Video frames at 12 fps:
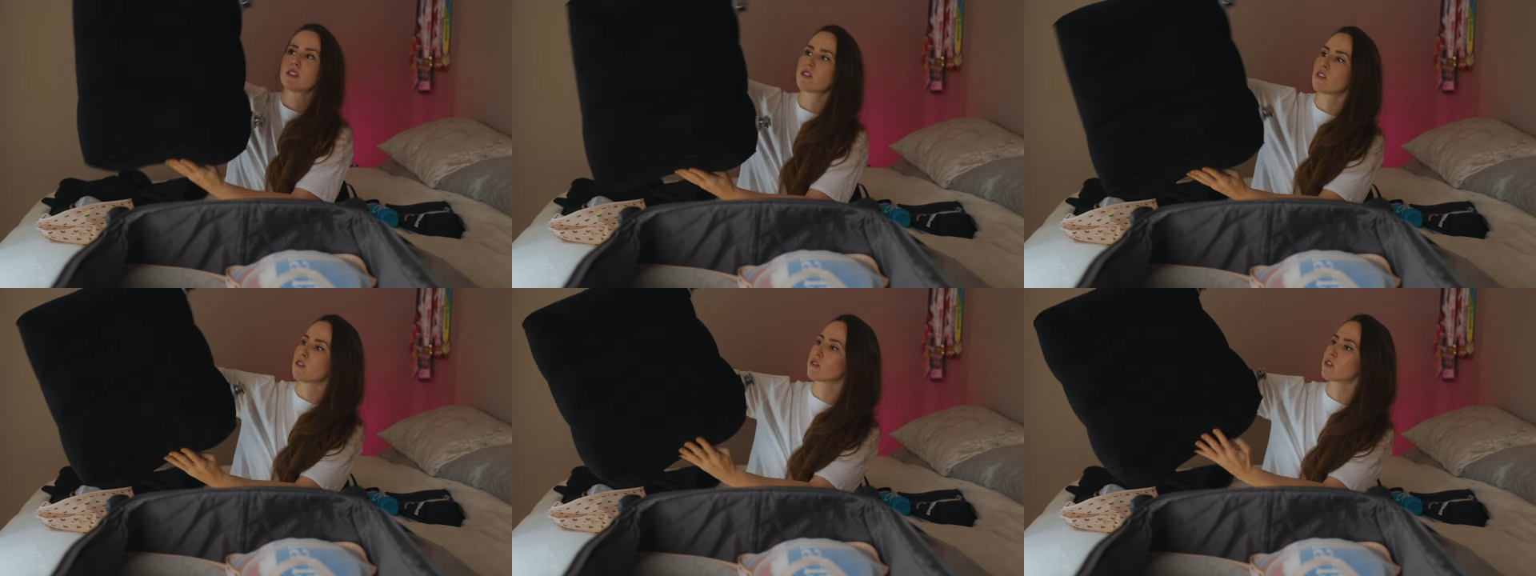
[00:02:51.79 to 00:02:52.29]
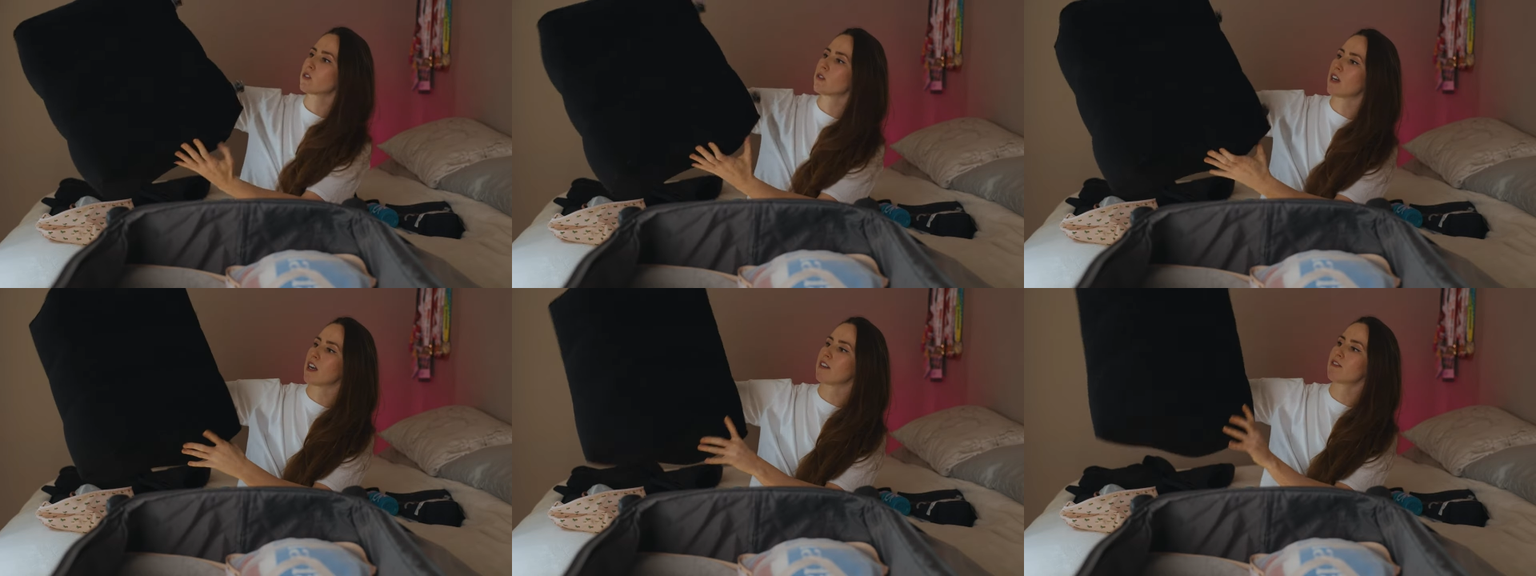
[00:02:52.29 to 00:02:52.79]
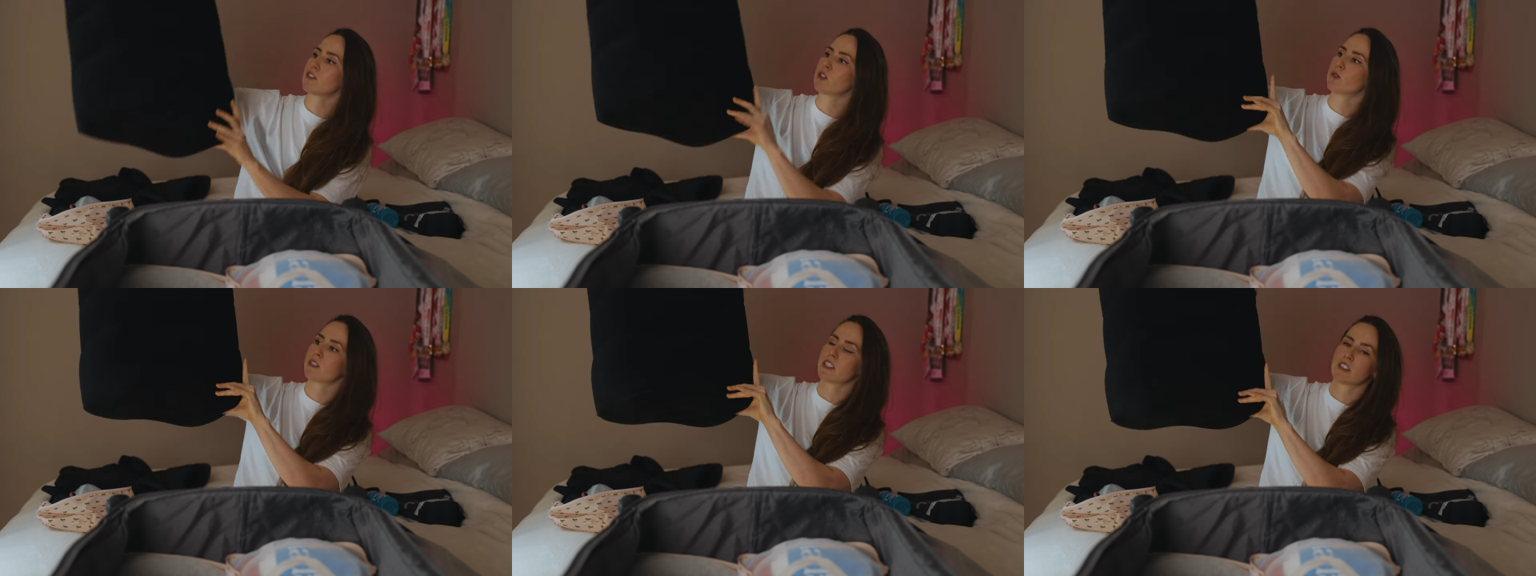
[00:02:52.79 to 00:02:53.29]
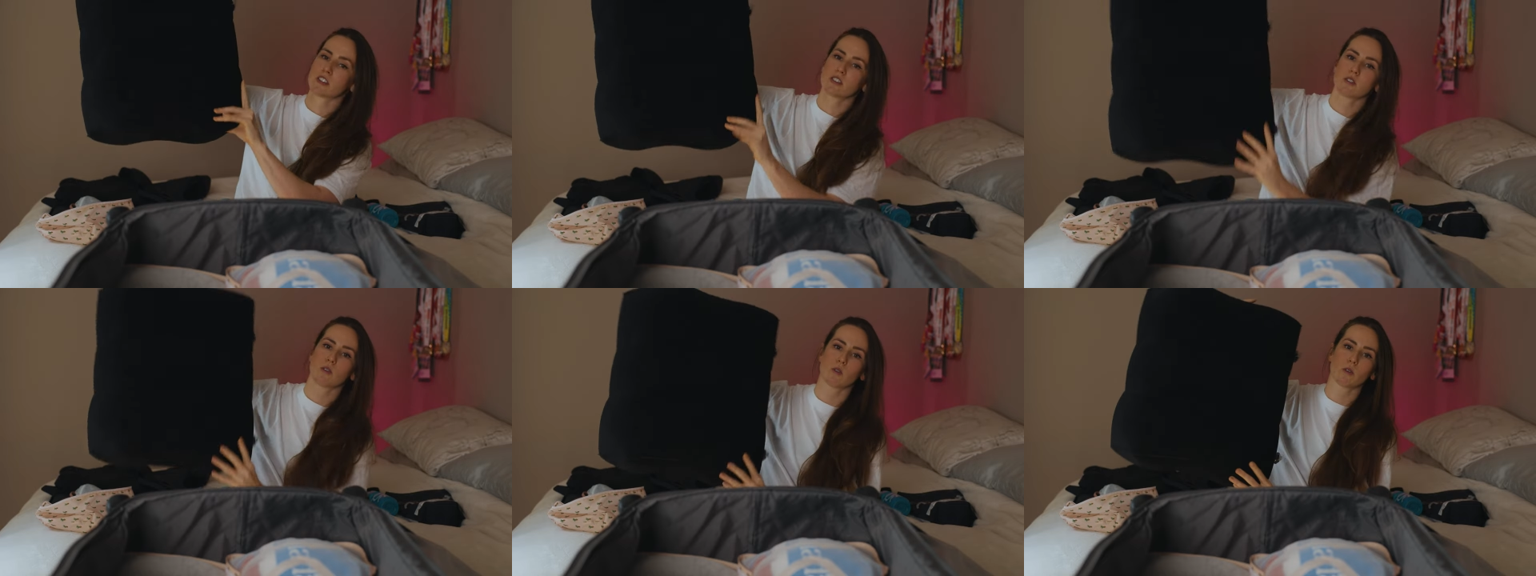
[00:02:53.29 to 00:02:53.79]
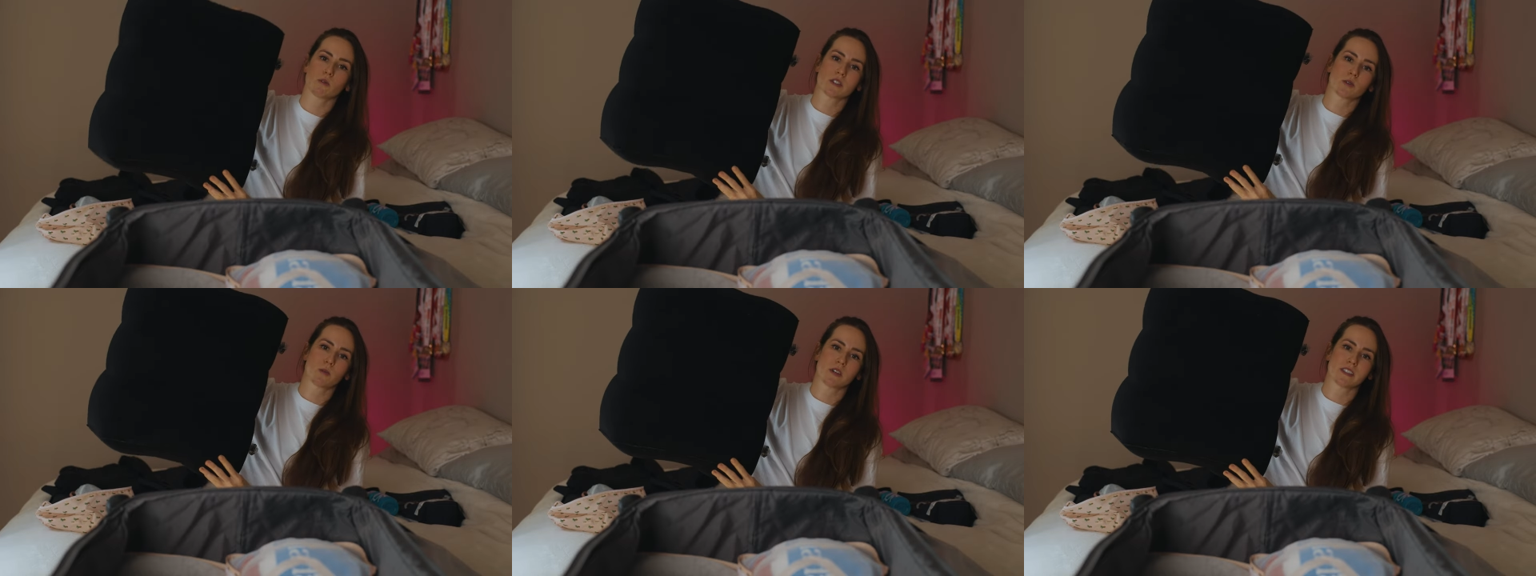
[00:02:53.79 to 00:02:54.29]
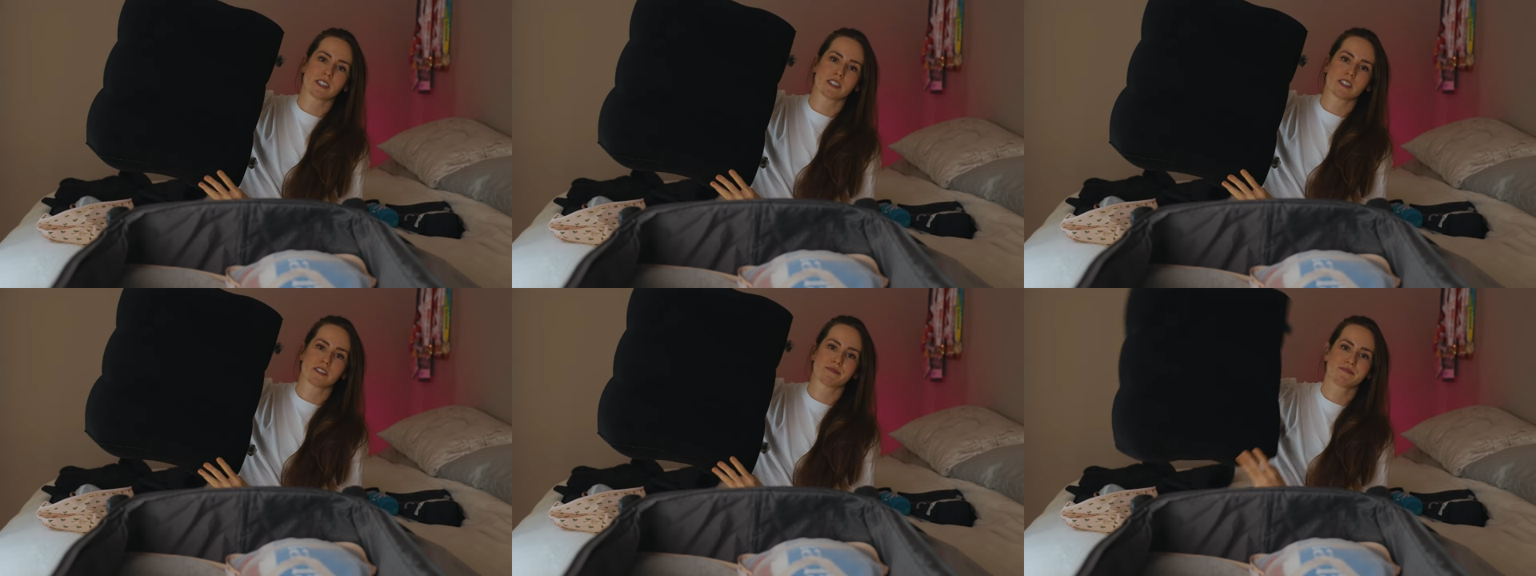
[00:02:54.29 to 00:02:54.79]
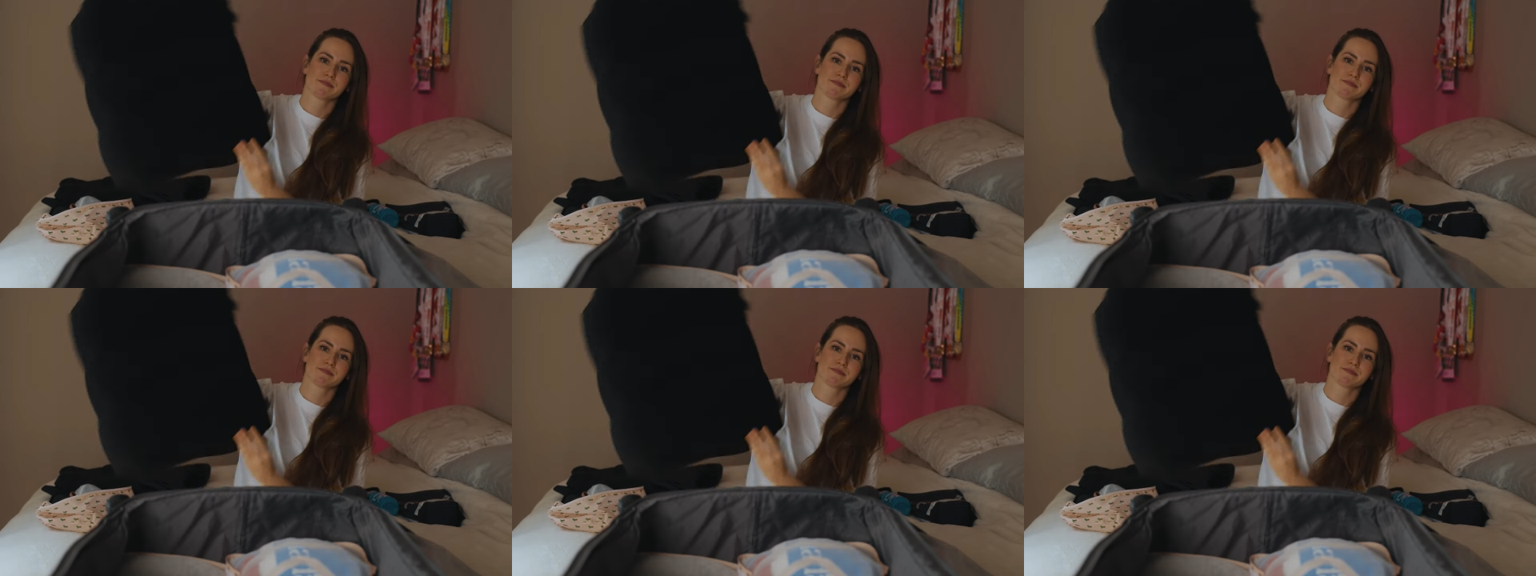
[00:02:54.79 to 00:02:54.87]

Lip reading: You can also have 2 tiers or just 1 tier.